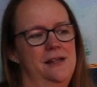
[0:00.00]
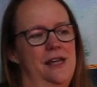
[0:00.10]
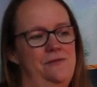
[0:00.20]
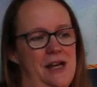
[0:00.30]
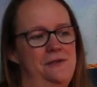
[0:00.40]

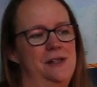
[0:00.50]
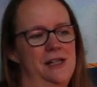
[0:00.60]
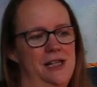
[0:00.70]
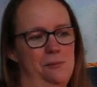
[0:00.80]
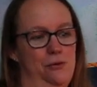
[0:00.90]
they've
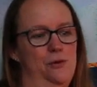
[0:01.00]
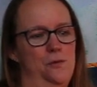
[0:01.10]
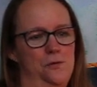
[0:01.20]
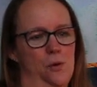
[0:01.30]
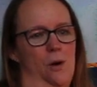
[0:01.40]
definitely
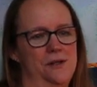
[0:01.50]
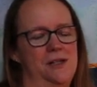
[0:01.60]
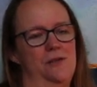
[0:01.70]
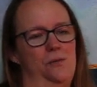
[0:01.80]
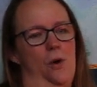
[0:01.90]
improved the
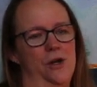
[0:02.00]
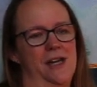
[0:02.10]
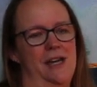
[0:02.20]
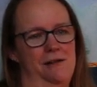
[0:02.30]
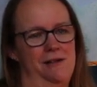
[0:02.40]
quality of what
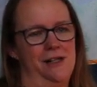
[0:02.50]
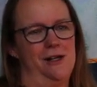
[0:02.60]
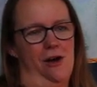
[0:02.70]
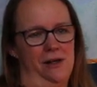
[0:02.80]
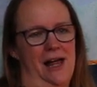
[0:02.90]
you're hearing
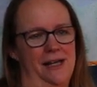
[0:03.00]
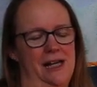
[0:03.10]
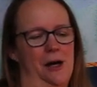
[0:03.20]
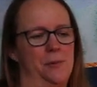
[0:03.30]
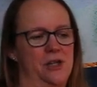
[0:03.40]
online
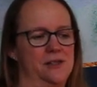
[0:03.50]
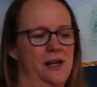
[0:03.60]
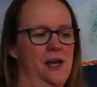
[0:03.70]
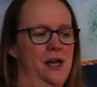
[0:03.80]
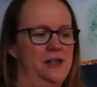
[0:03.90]
now, because
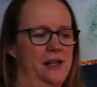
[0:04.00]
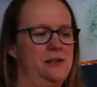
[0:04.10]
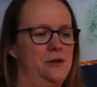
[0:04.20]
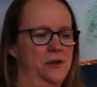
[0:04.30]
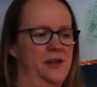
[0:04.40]

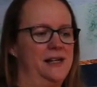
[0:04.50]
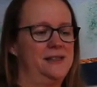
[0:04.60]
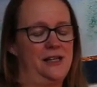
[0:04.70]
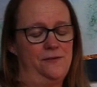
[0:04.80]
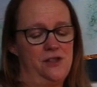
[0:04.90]
this sort of thing I
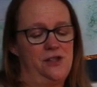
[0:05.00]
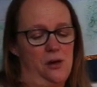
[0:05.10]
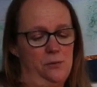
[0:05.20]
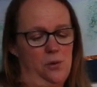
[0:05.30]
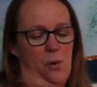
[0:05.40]
say, if you
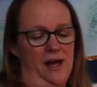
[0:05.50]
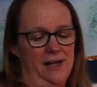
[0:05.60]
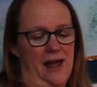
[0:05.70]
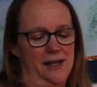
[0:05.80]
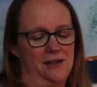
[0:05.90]
don't
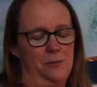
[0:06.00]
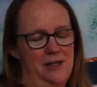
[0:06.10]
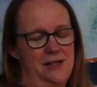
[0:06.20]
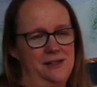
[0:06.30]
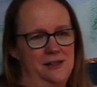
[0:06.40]
quite like them when
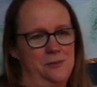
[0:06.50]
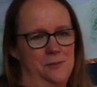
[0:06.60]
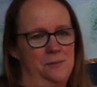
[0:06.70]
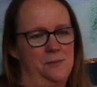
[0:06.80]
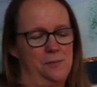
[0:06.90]
you listen to
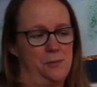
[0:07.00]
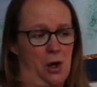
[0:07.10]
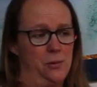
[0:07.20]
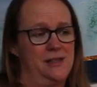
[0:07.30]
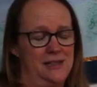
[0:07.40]
them,
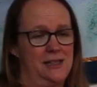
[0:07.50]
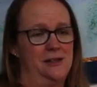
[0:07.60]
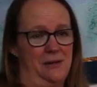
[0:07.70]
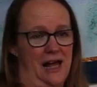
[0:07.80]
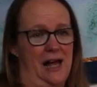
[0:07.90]
go and see
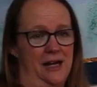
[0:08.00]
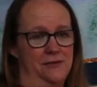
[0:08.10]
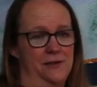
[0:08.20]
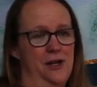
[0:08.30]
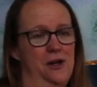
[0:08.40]
them
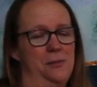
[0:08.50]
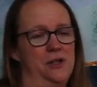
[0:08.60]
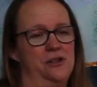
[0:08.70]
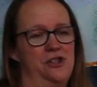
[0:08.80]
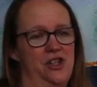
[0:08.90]
live,
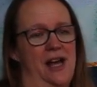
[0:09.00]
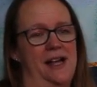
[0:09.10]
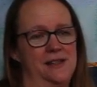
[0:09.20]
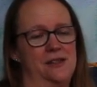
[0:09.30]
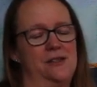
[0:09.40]
because
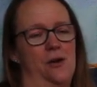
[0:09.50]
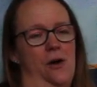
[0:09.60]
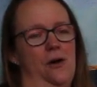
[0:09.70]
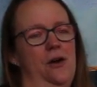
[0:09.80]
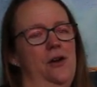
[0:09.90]
jazz has
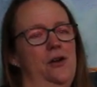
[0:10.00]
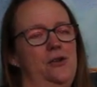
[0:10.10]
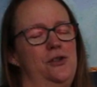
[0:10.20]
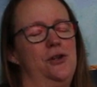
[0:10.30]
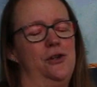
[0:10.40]
got
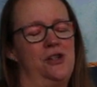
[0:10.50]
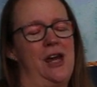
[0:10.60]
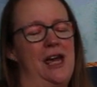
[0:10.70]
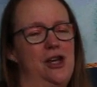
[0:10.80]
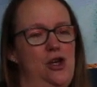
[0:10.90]
such
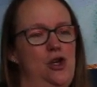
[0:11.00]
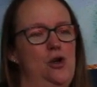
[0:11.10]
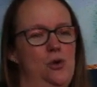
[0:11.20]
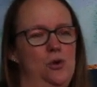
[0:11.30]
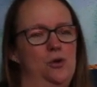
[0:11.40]
a
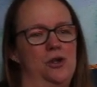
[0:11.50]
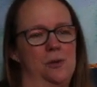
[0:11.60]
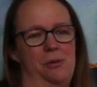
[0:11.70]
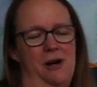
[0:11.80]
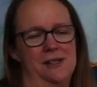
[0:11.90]

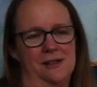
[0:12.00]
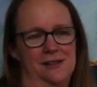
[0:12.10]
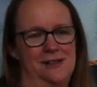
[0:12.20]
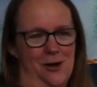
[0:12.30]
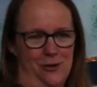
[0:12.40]
huge
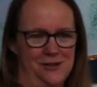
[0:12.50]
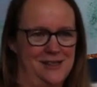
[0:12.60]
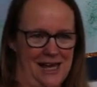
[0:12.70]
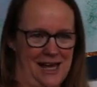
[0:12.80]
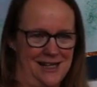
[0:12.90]
presence on
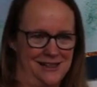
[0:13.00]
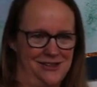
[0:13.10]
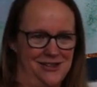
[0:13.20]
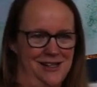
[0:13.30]
stage.